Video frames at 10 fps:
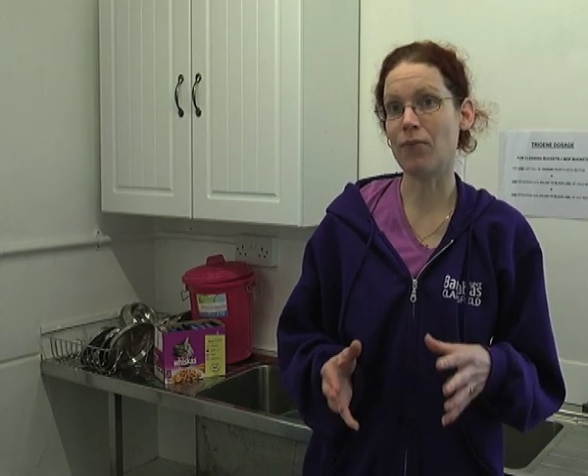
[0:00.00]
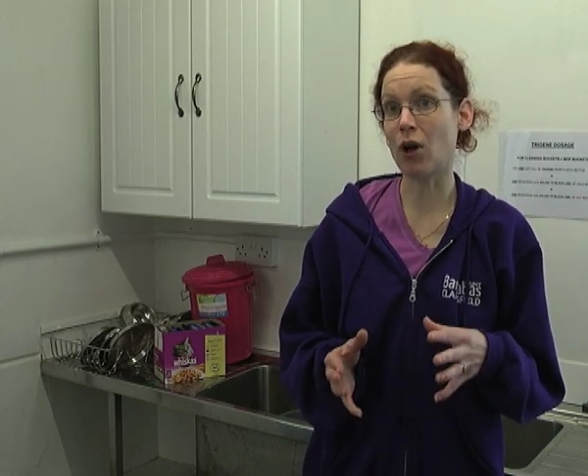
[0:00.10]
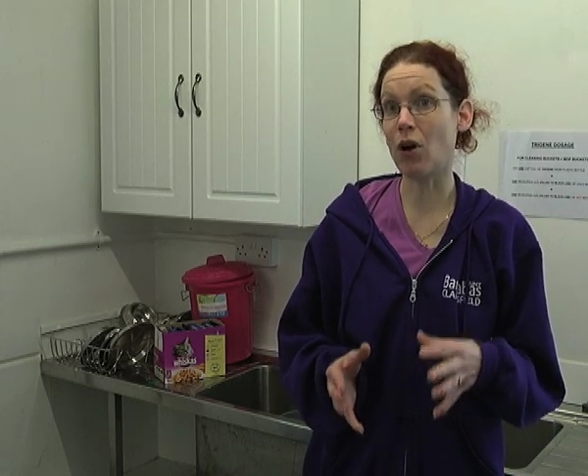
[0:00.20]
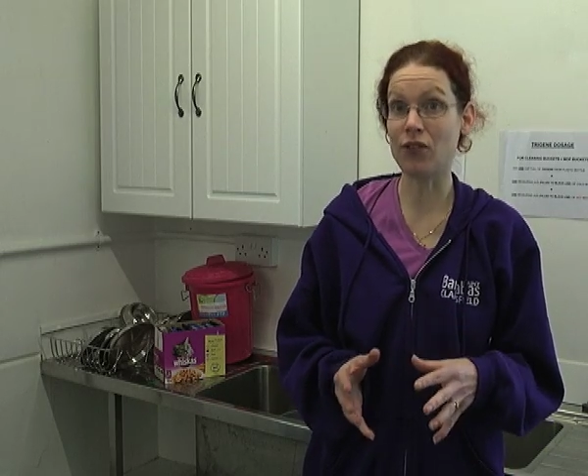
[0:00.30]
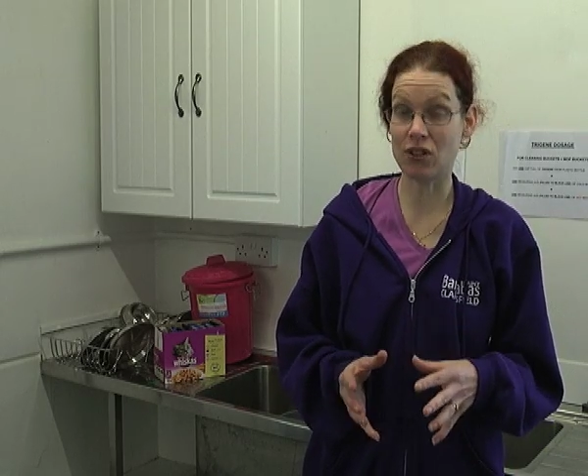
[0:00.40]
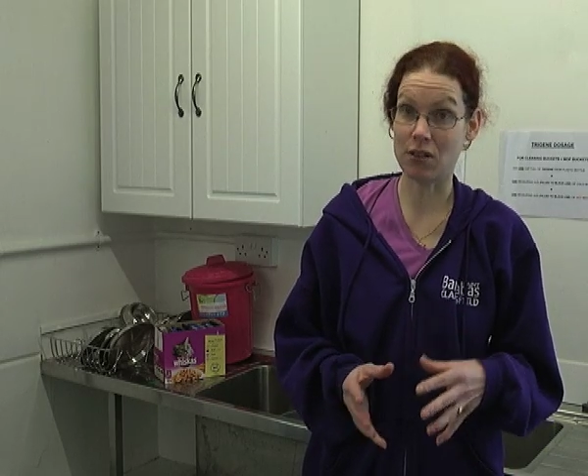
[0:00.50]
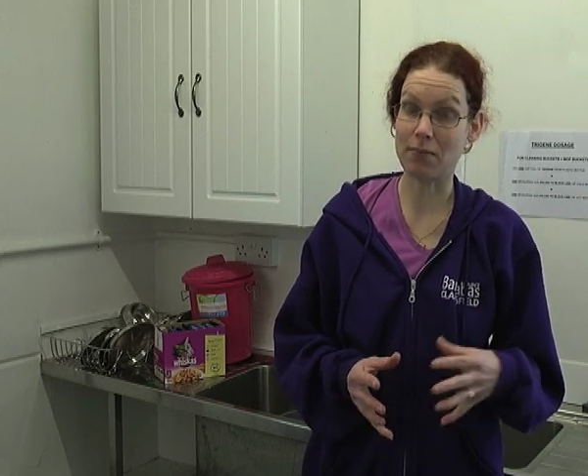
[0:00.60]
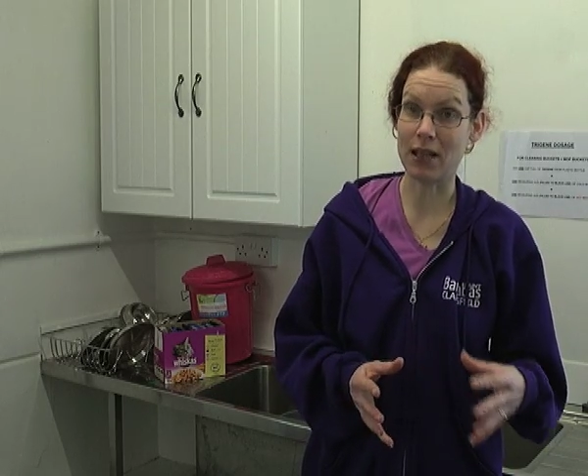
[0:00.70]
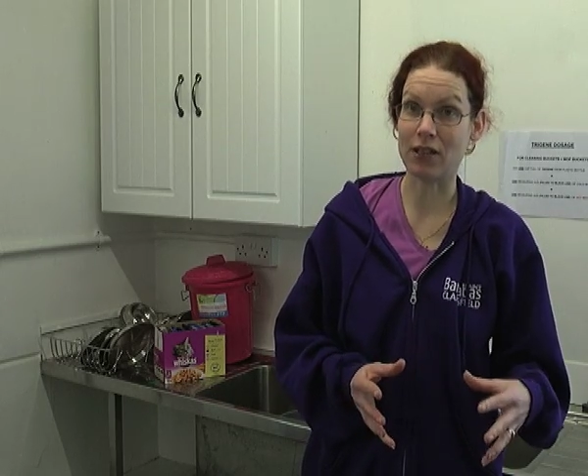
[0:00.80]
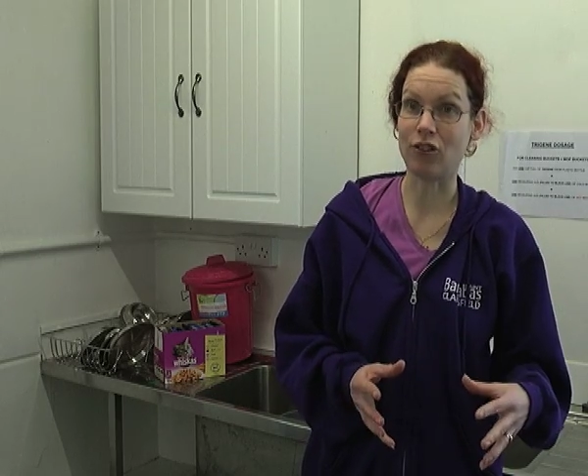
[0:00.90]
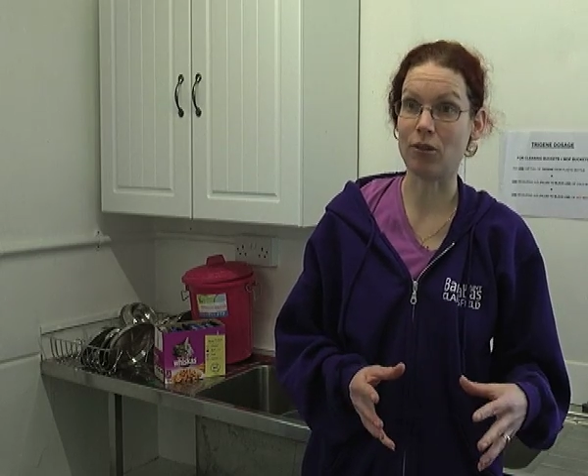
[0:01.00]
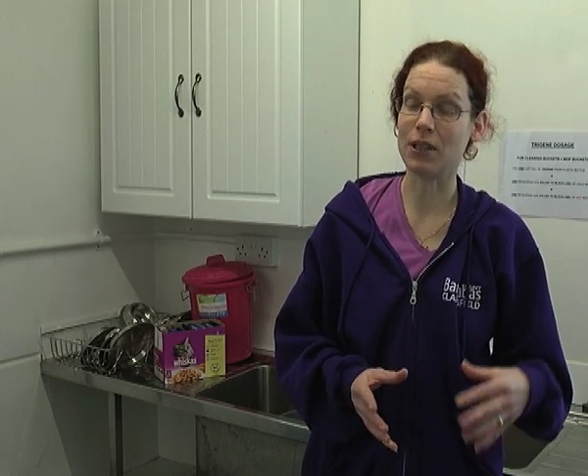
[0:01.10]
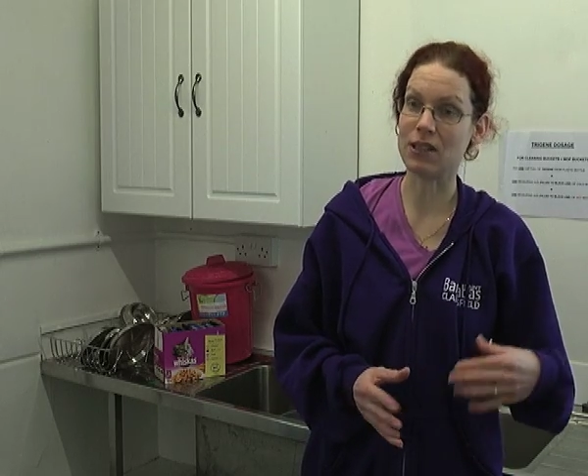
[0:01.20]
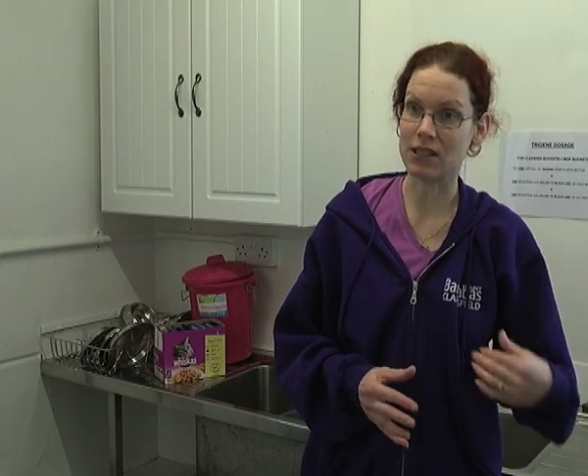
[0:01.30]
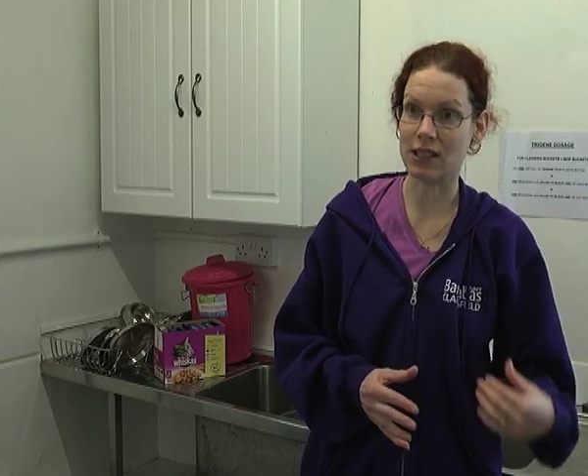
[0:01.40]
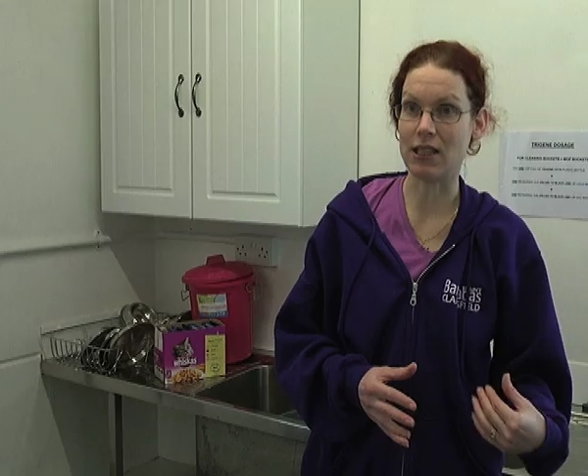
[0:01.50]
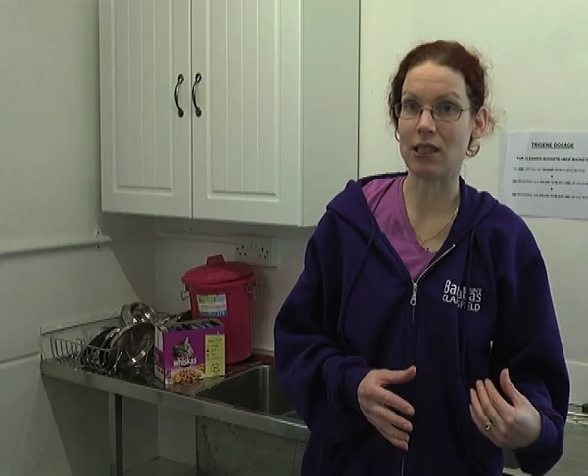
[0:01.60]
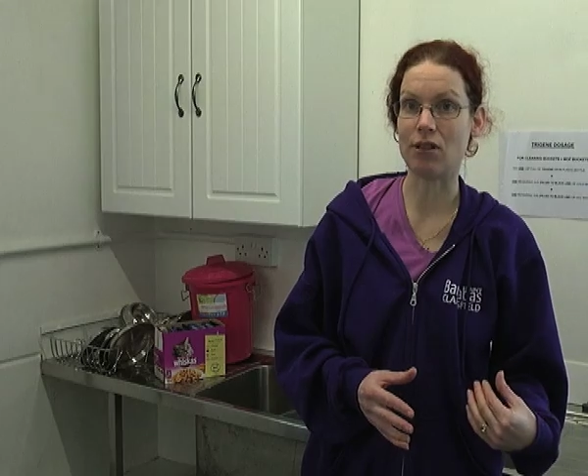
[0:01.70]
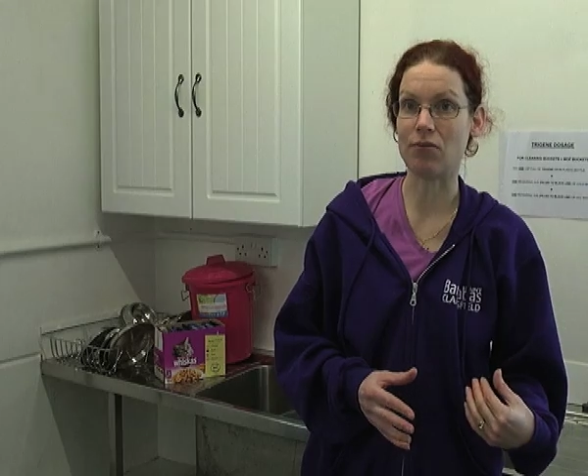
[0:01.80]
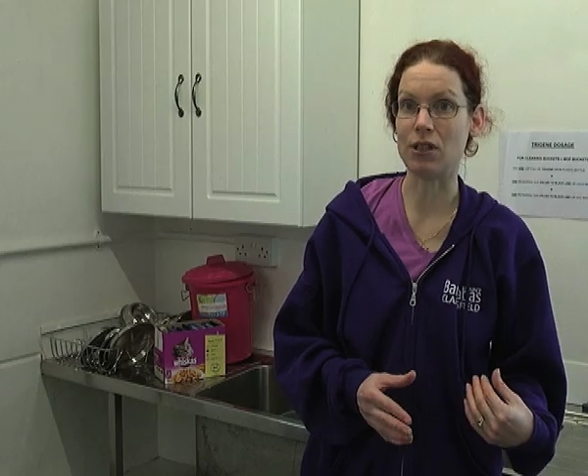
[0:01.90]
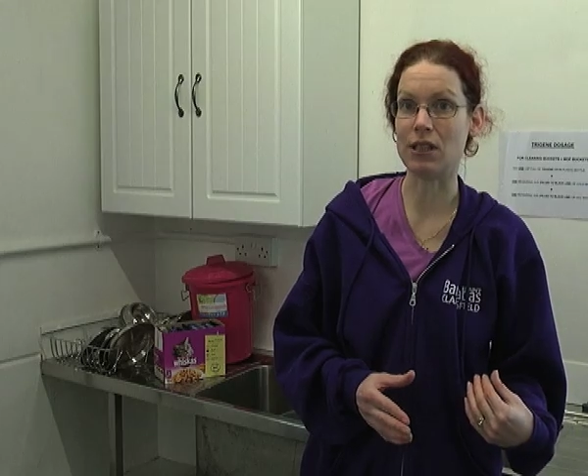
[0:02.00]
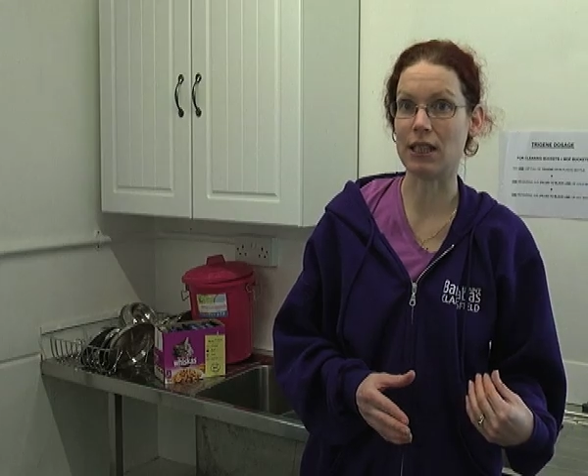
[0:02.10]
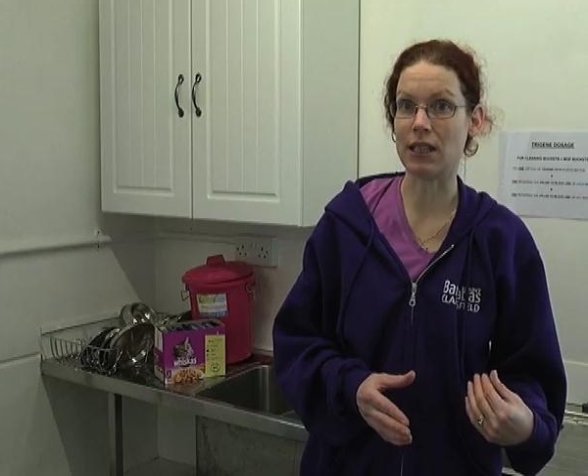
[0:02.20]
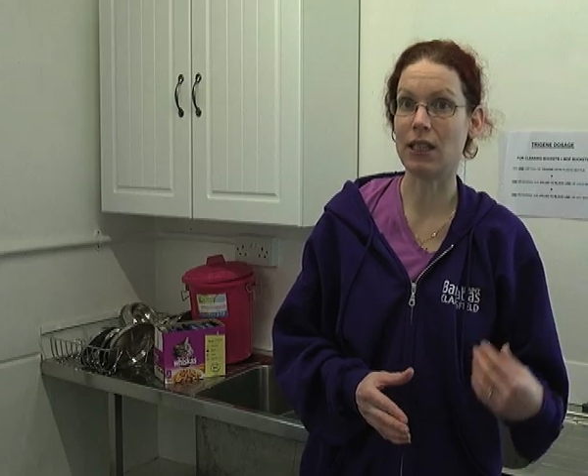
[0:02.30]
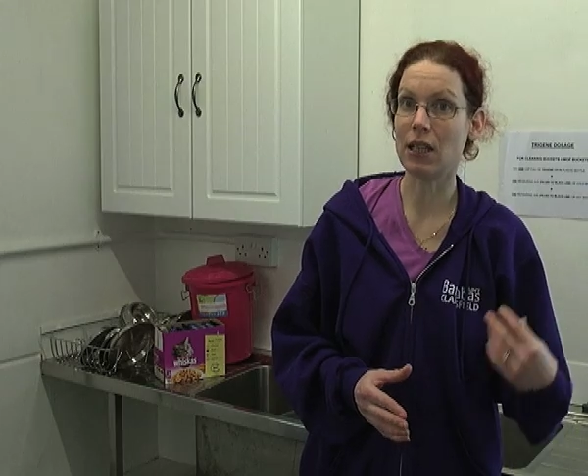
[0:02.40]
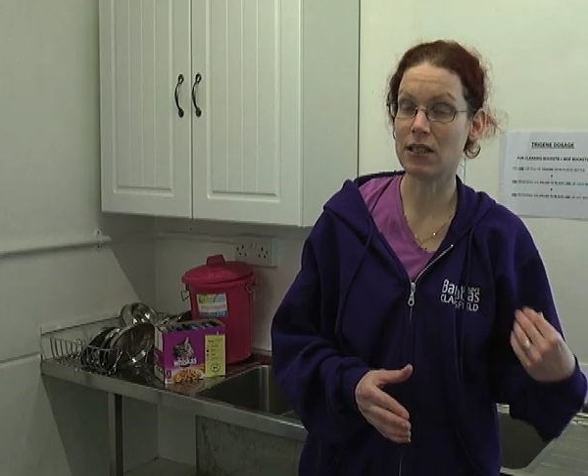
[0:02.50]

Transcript: Often the manager, because he's here every day.